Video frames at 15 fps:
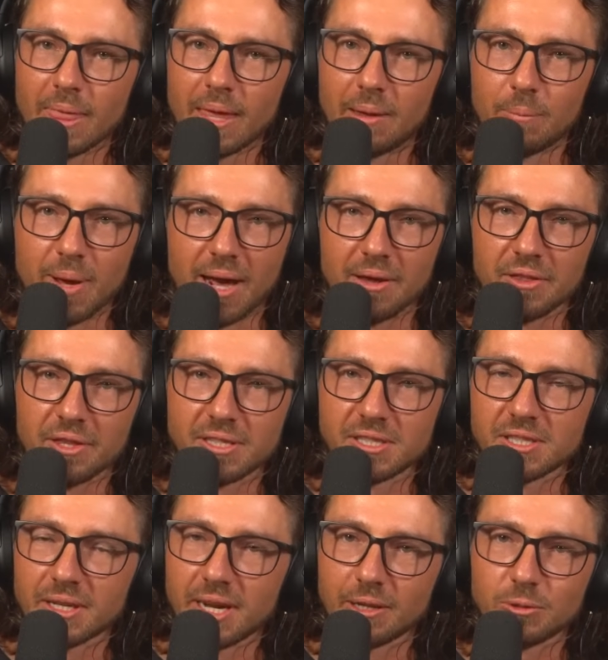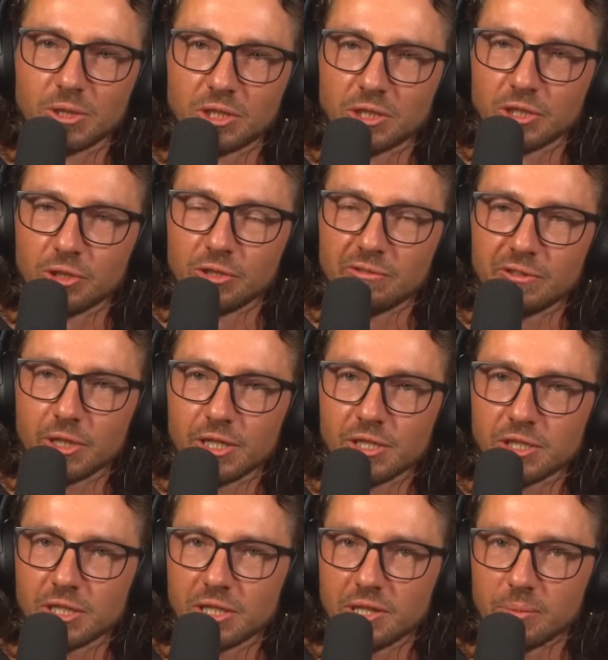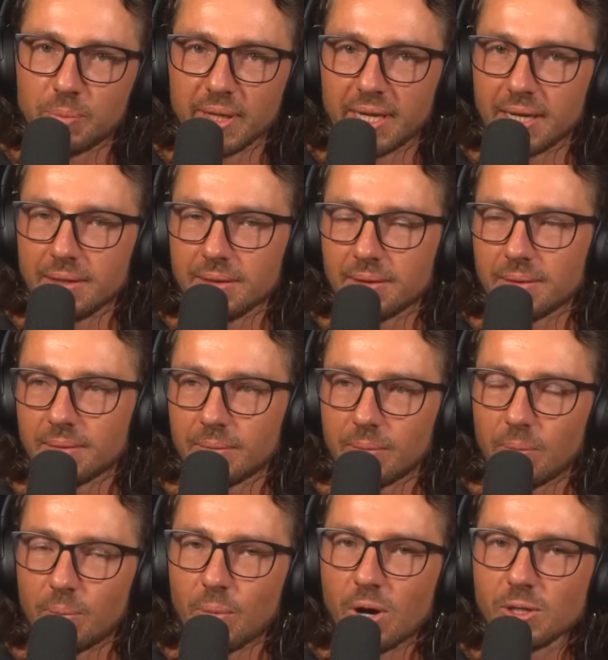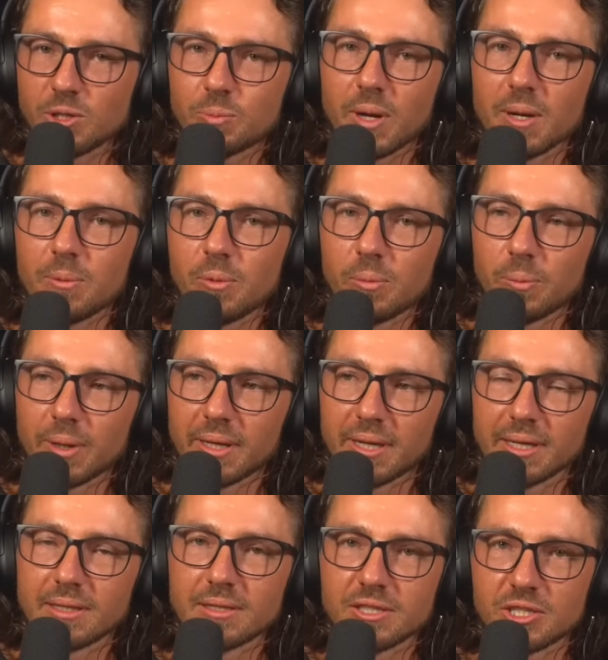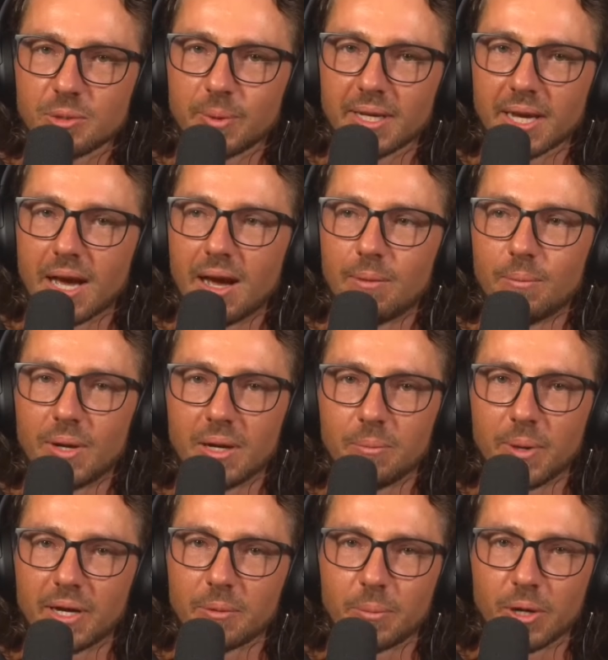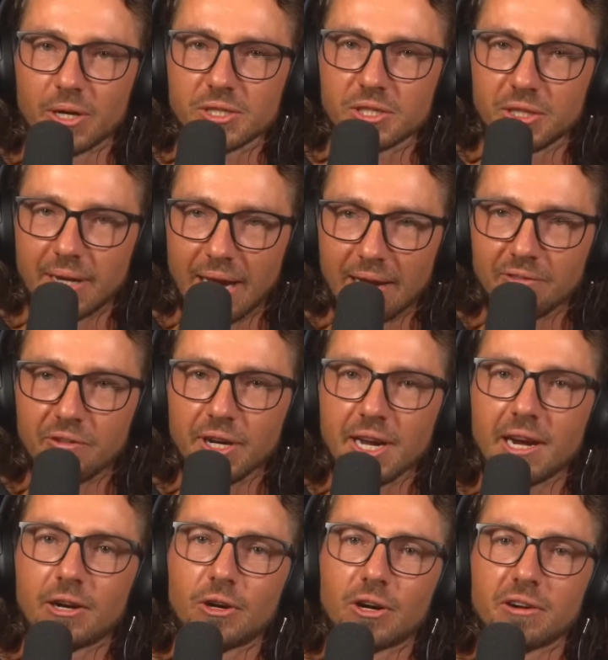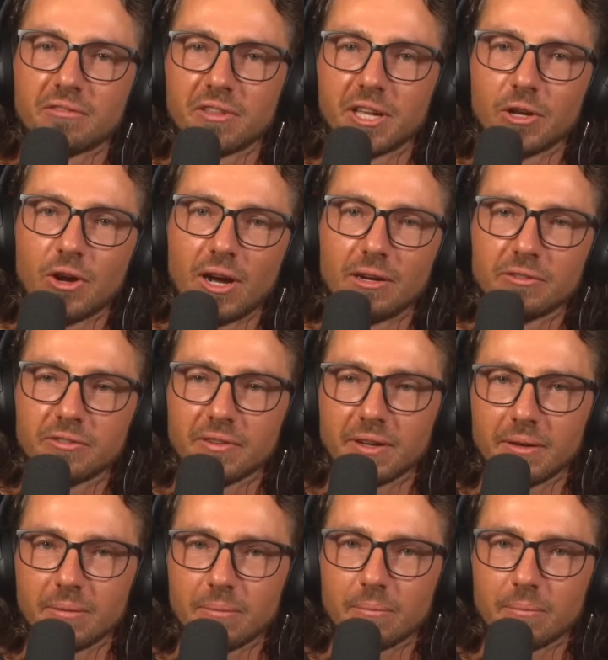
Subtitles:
And math is the language of the universe. Most people begin to become a better person every area of their life.